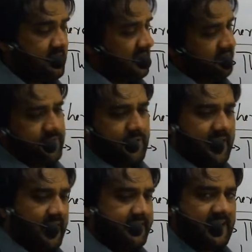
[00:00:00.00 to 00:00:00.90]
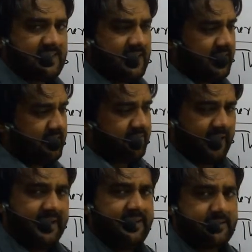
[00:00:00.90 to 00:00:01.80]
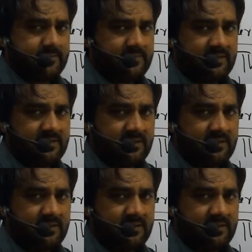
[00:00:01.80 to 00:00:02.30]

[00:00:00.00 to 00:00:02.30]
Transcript: If your ideas are random,